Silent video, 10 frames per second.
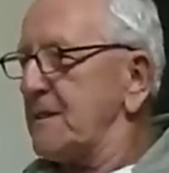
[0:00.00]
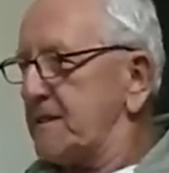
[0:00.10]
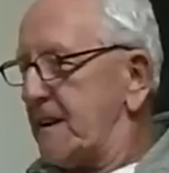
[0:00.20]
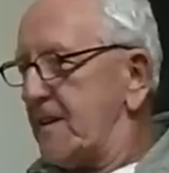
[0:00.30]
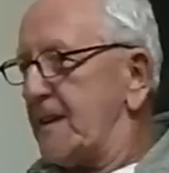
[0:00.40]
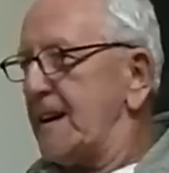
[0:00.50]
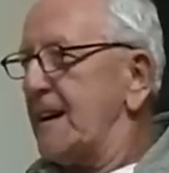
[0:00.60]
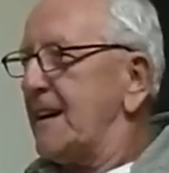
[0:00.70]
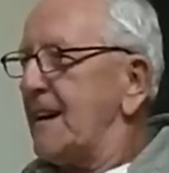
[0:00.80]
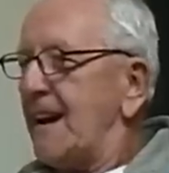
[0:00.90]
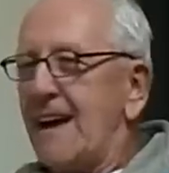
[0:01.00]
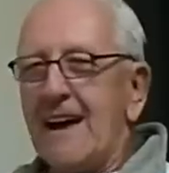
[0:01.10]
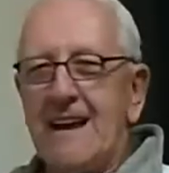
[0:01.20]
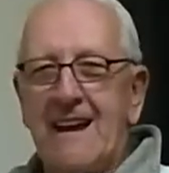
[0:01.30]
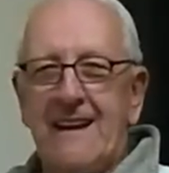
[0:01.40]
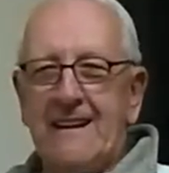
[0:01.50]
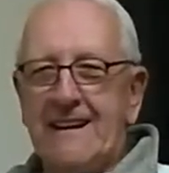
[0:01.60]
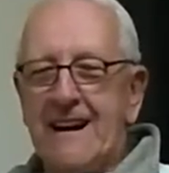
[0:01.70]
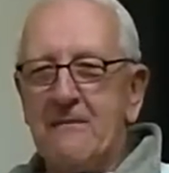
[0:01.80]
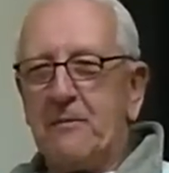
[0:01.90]
military. Oh, and the
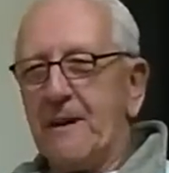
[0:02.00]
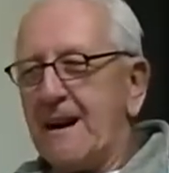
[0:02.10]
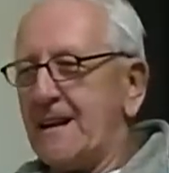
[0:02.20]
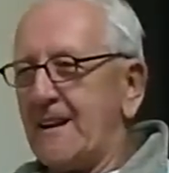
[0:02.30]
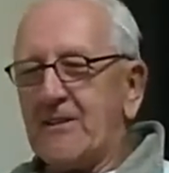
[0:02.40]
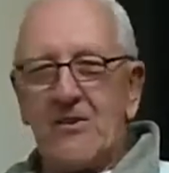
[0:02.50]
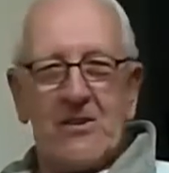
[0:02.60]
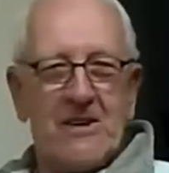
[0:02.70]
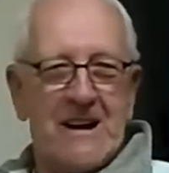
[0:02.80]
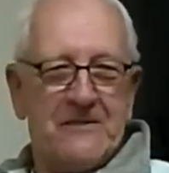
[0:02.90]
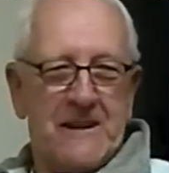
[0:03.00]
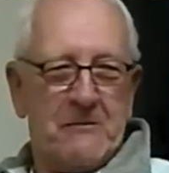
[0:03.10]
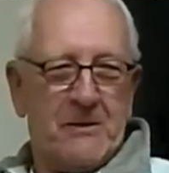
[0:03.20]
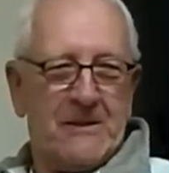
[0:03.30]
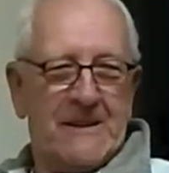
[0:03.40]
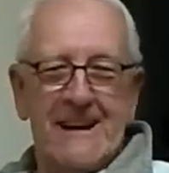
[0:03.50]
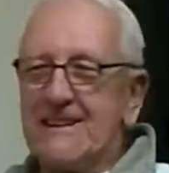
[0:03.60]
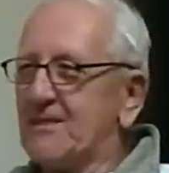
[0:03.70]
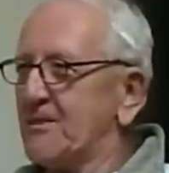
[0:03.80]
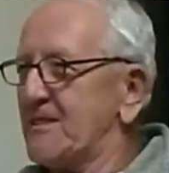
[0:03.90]
airplane, they towed it off and they pulled it
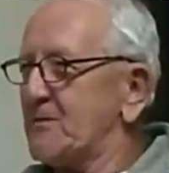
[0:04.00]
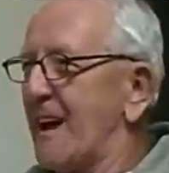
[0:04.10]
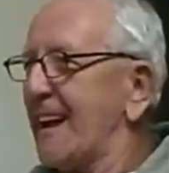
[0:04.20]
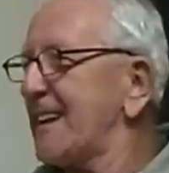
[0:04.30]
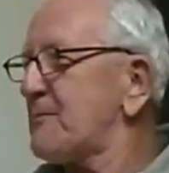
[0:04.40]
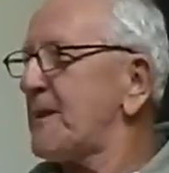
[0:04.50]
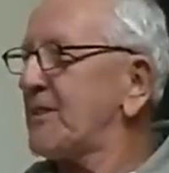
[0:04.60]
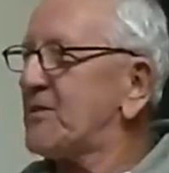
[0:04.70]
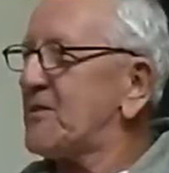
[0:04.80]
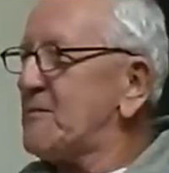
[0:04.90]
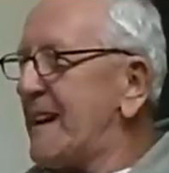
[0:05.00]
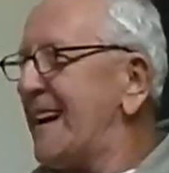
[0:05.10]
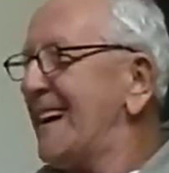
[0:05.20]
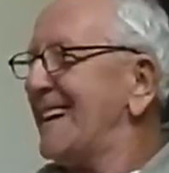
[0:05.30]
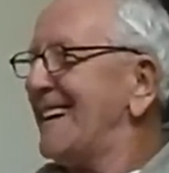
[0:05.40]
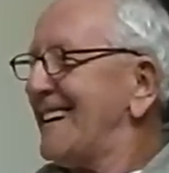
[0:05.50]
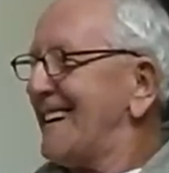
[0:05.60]
next to us. Well, I got a picture of me